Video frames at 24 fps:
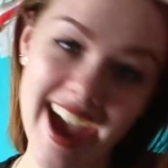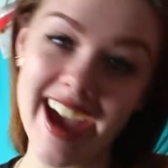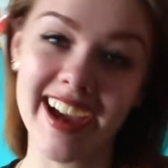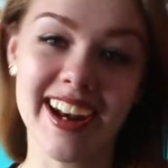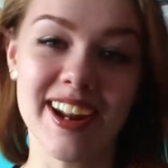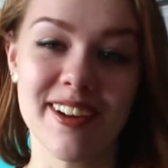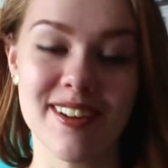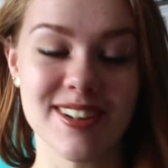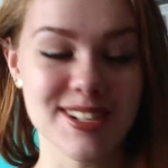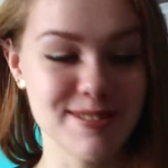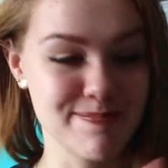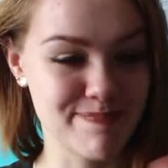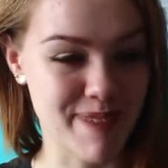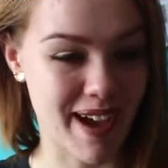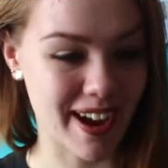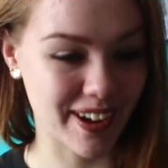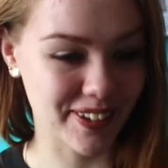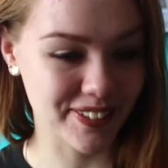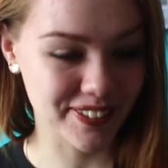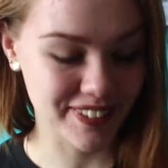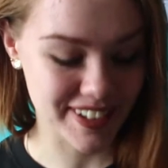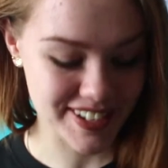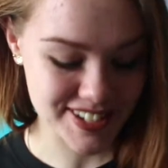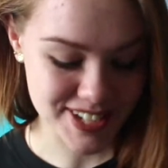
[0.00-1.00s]
Anyways, back
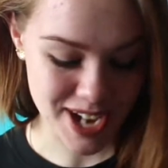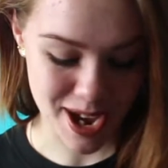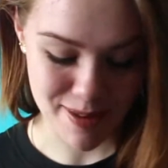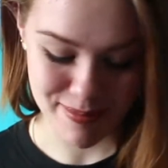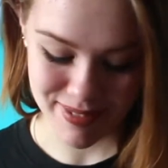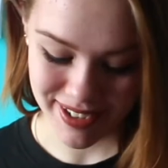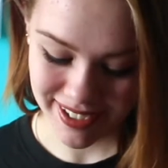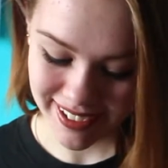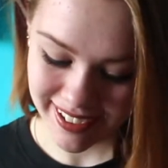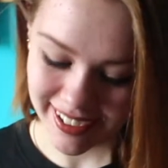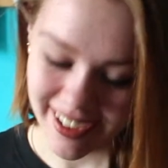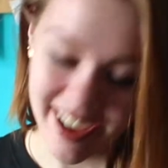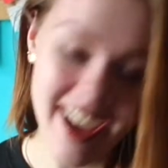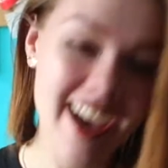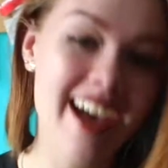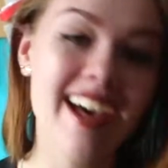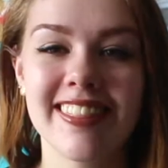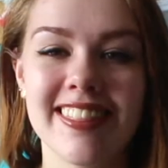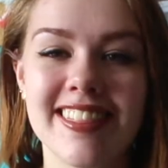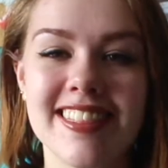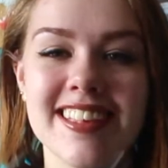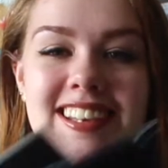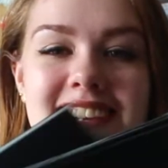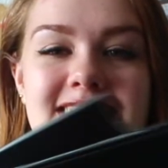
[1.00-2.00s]
on the right topic.
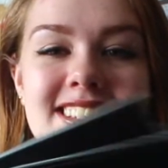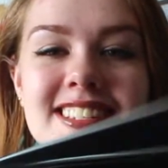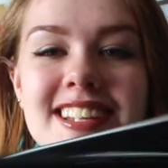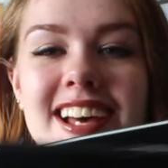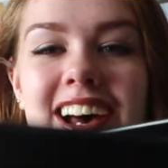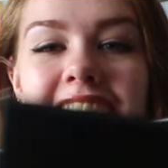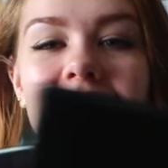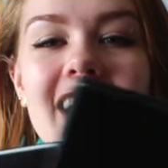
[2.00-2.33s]
These